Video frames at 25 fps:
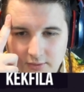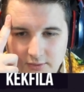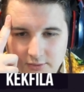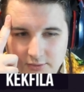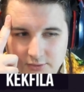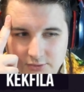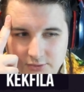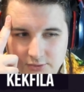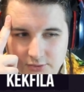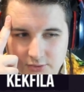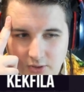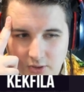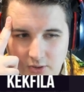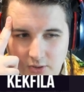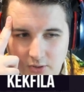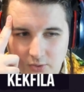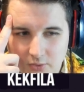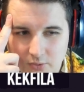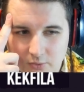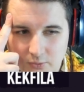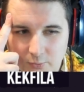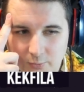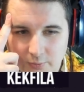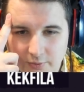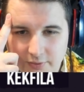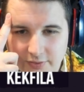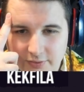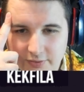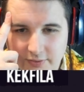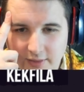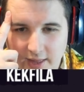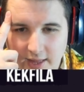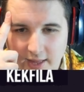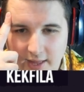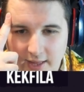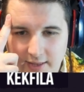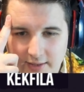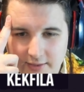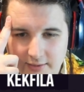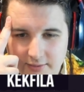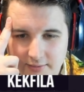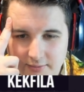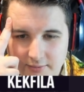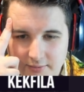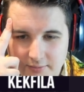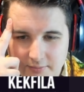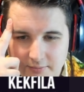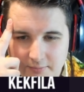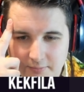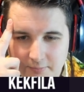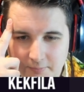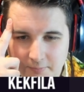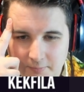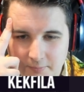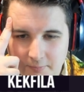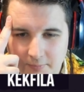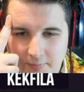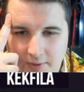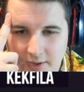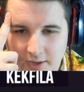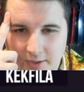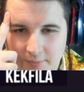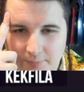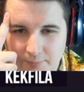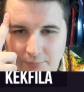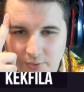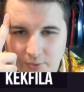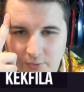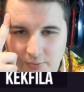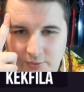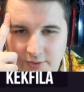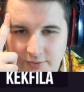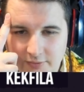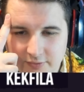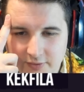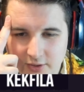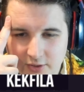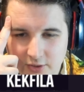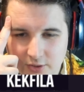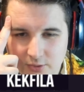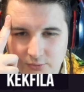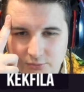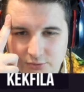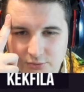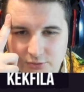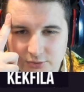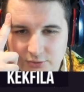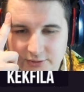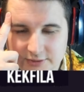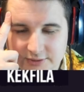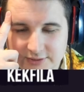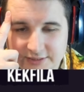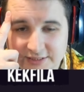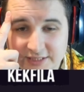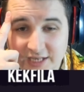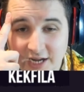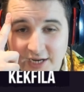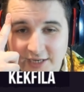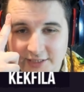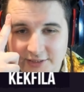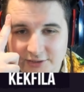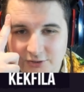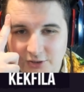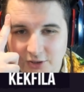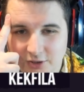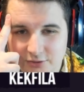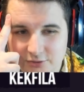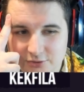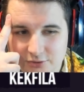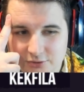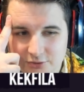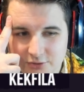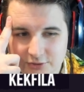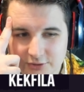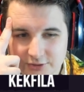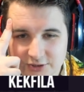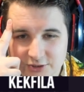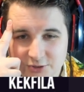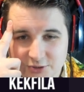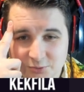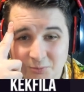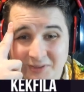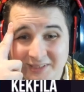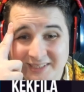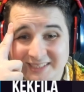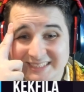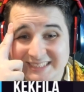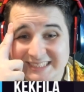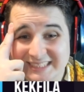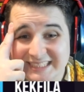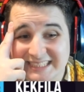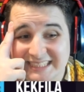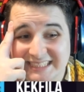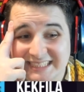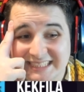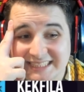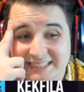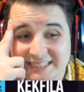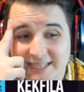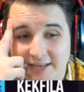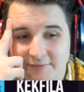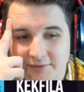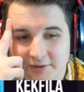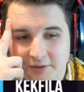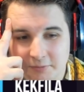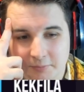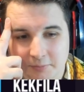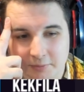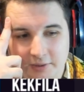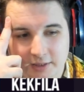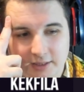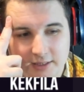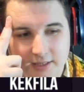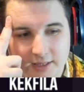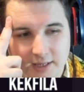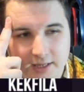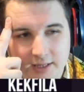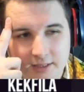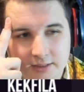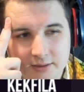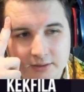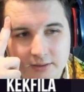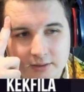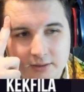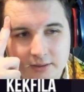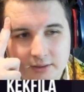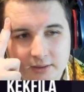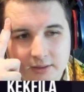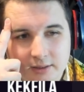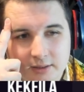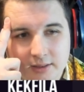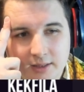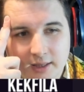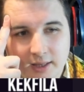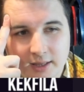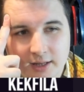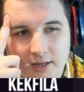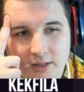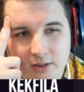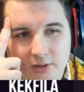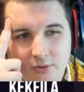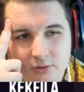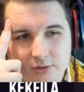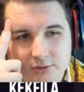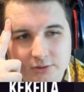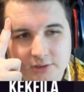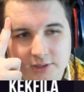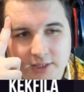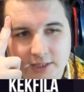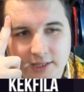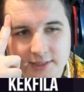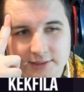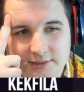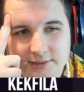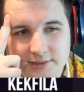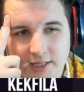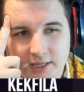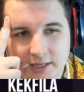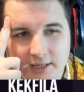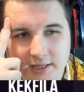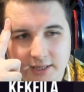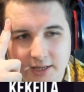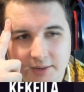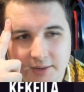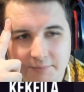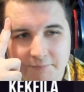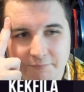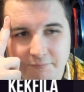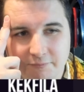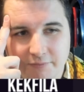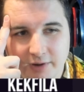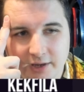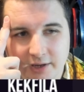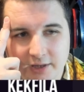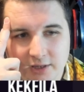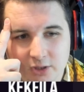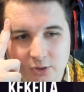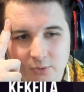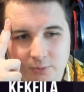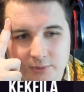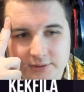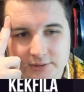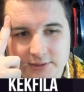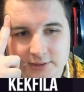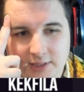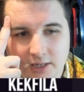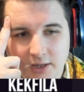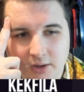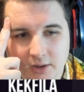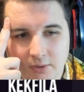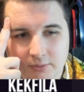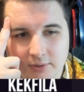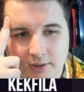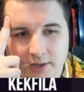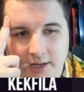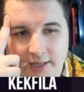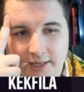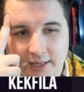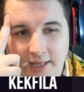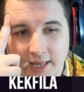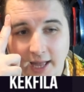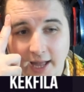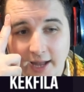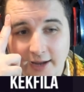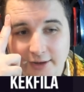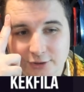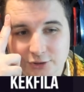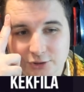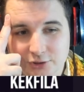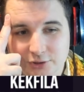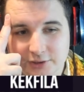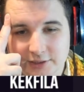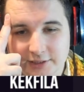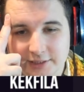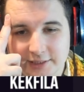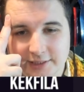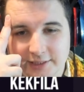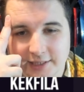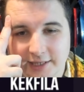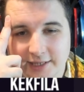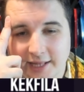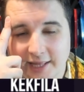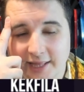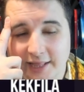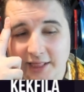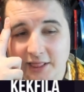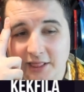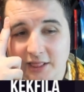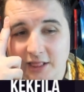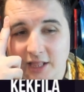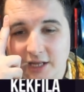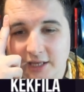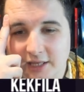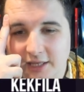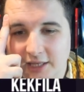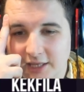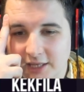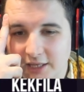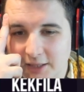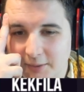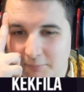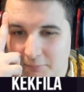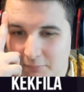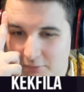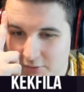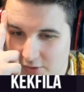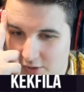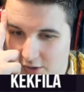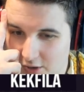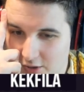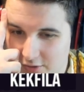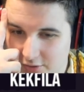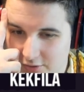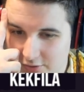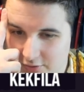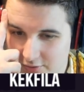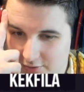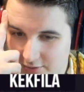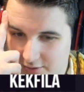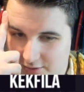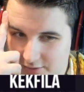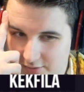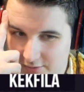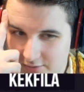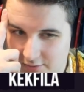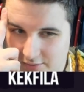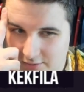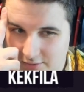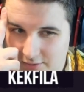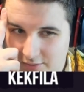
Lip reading: So with that, my opponent then goes to his 9 Dawn turn. He swings 7 at me again, and it looks like I take it. I'm fine going down. I actually get a lucky blocker here.